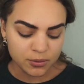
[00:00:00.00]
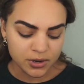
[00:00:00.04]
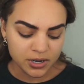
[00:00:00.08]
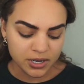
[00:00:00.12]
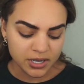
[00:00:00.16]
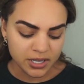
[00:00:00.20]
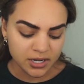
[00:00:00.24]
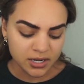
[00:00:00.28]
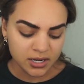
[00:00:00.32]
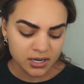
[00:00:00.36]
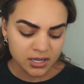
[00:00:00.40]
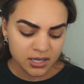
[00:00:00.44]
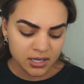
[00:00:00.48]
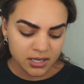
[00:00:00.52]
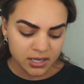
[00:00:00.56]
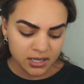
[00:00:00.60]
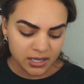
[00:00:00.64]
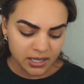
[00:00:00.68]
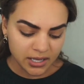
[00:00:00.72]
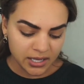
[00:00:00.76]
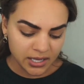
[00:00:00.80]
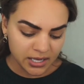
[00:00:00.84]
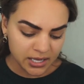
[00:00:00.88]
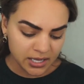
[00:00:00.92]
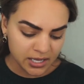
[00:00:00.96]
one.
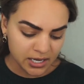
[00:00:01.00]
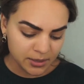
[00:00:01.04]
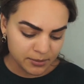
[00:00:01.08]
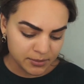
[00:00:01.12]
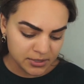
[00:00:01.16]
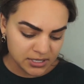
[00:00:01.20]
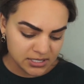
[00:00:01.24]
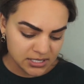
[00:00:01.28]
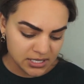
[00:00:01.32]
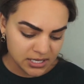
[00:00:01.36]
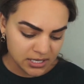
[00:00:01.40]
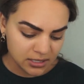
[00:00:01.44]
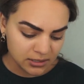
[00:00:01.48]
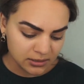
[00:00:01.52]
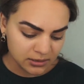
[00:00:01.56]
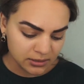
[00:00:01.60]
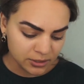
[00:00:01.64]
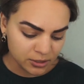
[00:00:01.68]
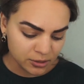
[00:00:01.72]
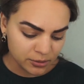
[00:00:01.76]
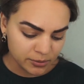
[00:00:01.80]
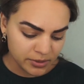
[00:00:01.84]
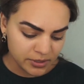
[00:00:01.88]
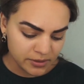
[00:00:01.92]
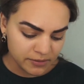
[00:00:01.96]
And I'm gonna take a
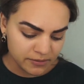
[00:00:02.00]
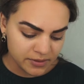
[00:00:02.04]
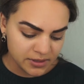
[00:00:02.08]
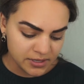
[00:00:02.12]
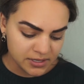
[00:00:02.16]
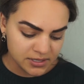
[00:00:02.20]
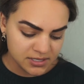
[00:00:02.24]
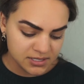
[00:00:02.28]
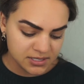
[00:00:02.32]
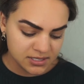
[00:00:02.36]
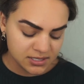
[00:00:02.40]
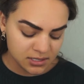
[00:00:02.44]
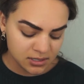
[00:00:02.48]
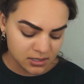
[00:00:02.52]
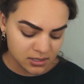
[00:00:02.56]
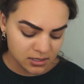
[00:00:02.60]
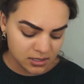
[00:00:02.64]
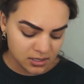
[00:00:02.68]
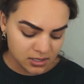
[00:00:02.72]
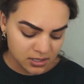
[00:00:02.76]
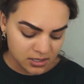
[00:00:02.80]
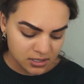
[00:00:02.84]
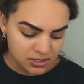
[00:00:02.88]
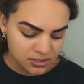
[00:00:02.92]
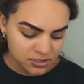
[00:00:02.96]
little bit of this
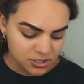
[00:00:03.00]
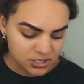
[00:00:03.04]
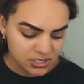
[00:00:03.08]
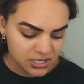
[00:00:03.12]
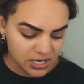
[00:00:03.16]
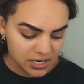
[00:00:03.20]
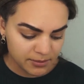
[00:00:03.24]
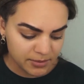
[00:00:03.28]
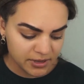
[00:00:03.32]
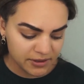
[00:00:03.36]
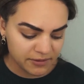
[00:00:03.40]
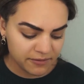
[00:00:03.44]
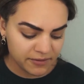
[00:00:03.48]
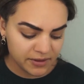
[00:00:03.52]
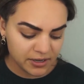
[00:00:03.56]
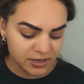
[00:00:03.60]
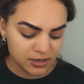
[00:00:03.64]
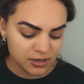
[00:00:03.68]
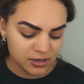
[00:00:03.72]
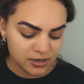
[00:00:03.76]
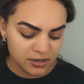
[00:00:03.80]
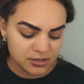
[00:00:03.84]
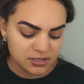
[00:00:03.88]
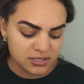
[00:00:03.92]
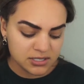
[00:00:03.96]
just on my
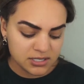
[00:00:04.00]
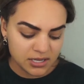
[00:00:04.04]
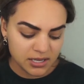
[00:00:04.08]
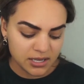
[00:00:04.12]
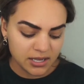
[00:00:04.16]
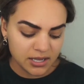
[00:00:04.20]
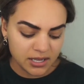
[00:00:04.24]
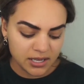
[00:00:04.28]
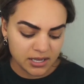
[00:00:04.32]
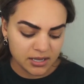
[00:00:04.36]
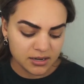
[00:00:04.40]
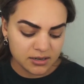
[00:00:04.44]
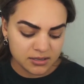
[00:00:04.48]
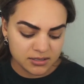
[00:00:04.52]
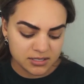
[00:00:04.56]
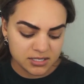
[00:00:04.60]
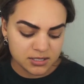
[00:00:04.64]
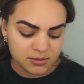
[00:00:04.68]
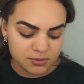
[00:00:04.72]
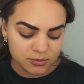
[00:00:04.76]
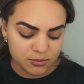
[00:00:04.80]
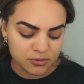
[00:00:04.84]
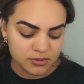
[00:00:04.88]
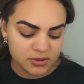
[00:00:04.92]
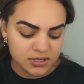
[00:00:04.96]
fingers and
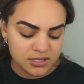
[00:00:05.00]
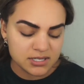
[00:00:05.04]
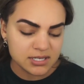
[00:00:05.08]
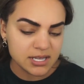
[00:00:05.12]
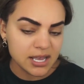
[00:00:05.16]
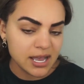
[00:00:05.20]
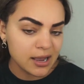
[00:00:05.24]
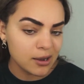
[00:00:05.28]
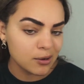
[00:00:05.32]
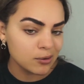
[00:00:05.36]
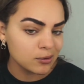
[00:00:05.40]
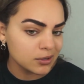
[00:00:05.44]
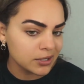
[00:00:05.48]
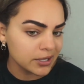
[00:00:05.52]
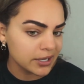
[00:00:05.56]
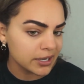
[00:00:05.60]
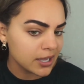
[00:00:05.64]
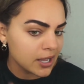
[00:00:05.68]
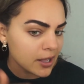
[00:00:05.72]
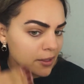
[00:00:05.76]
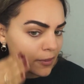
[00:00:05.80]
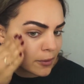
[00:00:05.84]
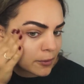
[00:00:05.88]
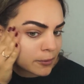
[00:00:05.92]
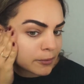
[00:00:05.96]
smooth this out like
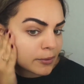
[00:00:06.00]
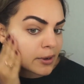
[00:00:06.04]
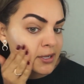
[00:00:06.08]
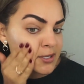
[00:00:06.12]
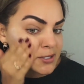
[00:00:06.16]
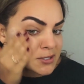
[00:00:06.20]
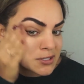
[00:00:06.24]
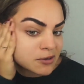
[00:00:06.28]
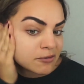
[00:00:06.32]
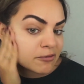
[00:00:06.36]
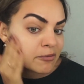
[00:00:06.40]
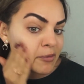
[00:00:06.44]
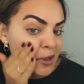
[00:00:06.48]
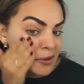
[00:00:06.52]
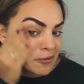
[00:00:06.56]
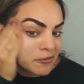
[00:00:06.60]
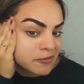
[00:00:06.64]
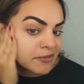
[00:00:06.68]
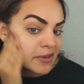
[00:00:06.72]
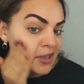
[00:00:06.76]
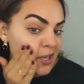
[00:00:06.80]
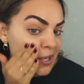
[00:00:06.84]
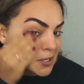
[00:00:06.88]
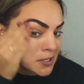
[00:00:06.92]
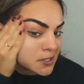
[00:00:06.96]
on the rest of my
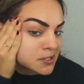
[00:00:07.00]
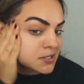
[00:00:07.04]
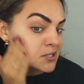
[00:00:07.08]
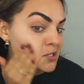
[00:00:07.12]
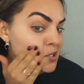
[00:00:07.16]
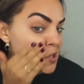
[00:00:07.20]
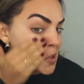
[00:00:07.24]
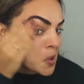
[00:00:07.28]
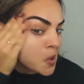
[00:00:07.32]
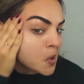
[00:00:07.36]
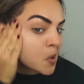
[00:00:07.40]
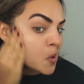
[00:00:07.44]
face.